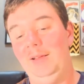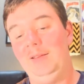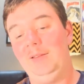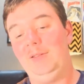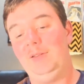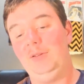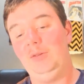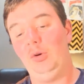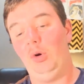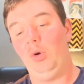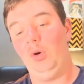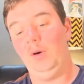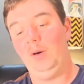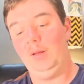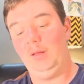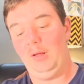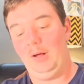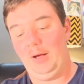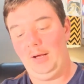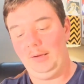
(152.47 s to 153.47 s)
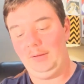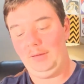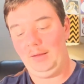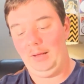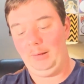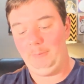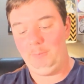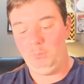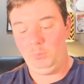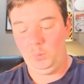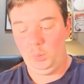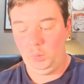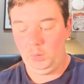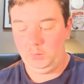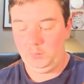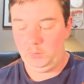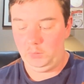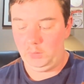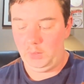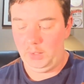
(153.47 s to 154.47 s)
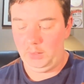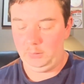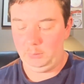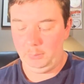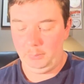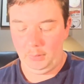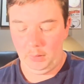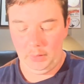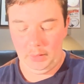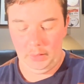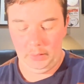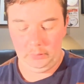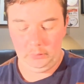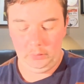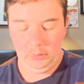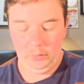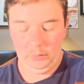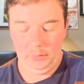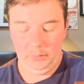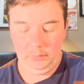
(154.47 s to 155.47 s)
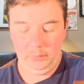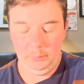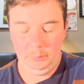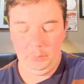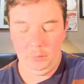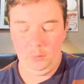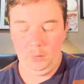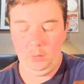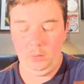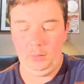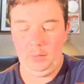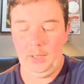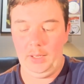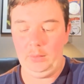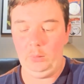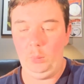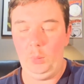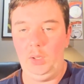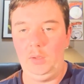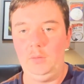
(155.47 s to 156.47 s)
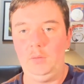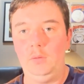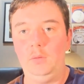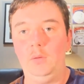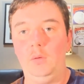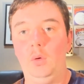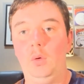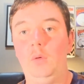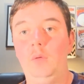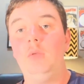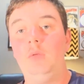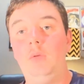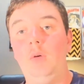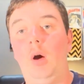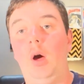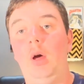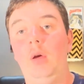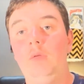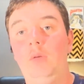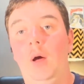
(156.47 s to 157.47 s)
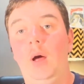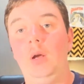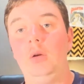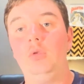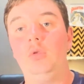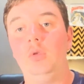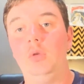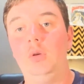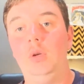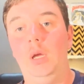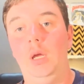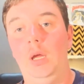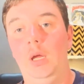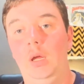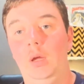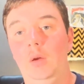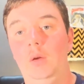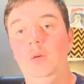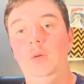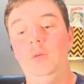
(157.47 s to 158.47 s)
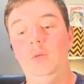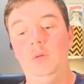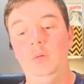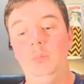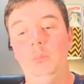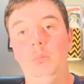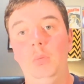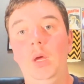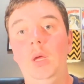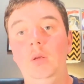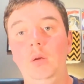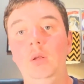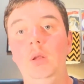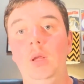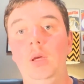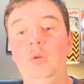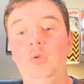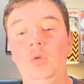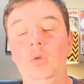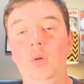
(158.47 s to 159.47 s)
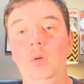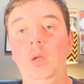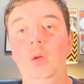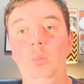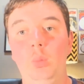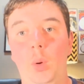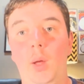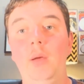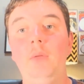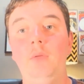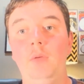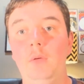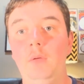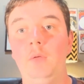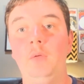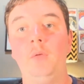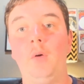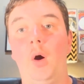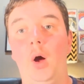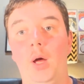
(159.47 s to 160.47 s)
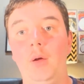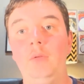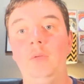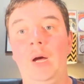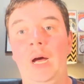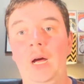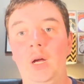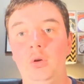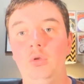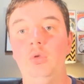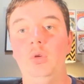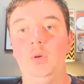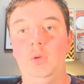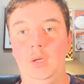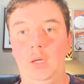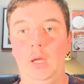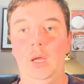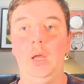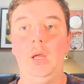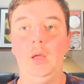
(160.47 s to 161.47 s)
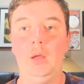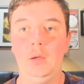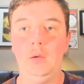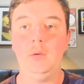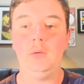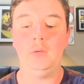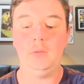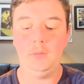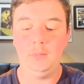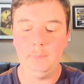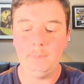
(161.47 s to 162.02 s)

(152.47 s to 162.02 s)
storyline that was run by Tony DePaul and went for 500 years. It literally went for 500 years.